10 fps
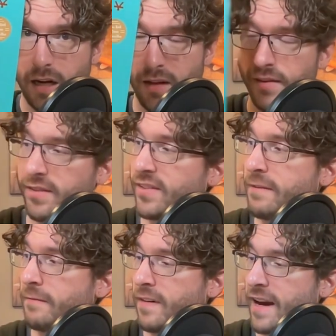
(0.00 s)
This is
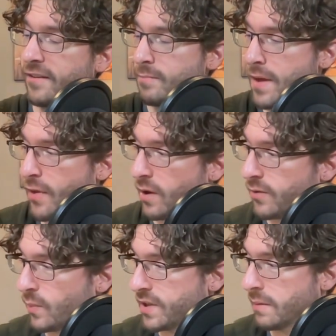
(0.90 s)
Stephen Fry's Mythos,
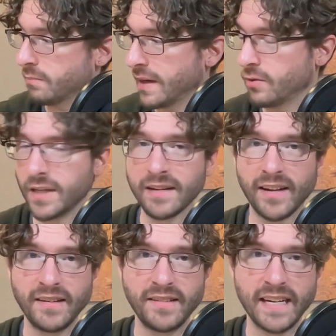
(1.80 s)
which I'm really
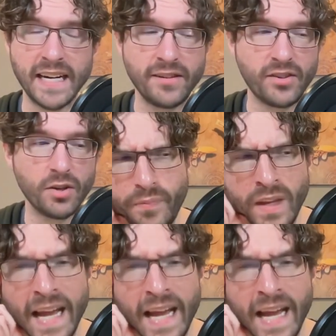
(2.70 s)
excited to dig into.